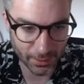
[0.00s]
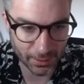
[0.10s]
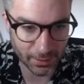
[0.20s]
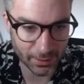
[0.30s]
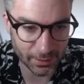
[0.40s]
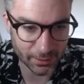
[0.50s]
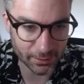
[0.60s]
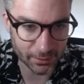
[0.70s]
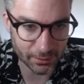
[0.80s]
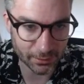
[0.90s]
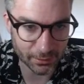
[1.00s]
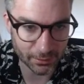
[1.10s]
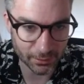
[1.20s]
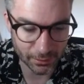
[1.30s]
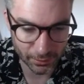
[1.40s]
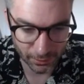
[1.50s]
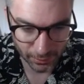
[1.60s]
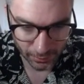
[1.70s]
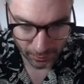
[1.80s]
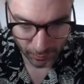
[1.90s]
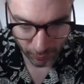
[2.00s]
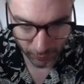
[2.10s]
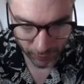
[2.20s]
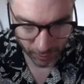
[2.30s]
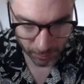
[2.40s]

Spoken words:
and we're also going to